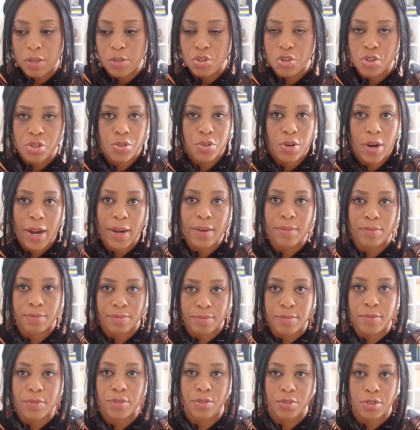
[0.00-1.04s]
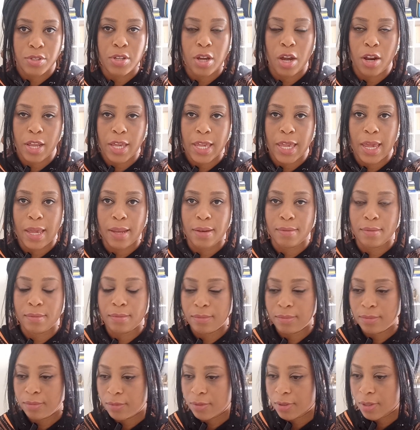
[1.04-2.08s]
start again.
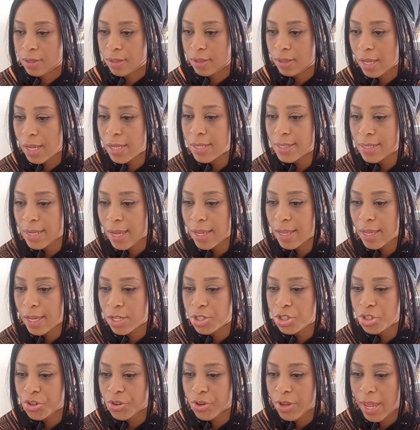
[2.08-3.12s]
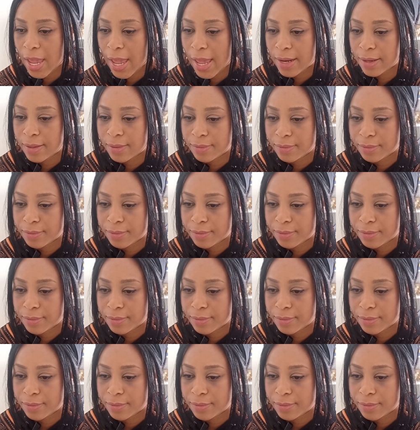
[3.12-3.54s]
They're saying yes, you can.